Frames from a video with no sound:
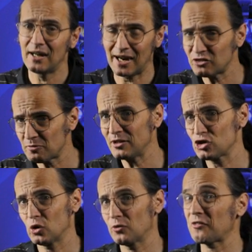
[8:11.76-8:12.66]
And to make
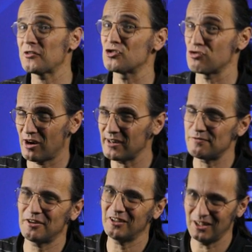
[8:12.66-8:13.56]
sure that the
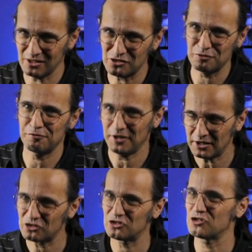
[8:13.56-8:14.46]
driver is
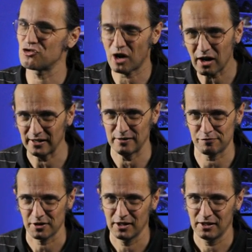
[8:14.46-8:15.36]
fit to
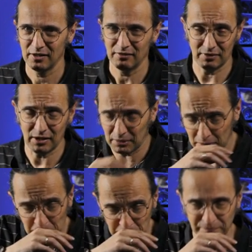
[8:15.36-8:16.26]
drive.
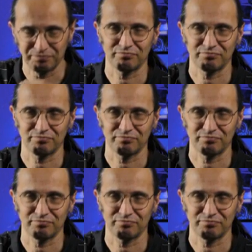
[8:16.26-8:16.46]
And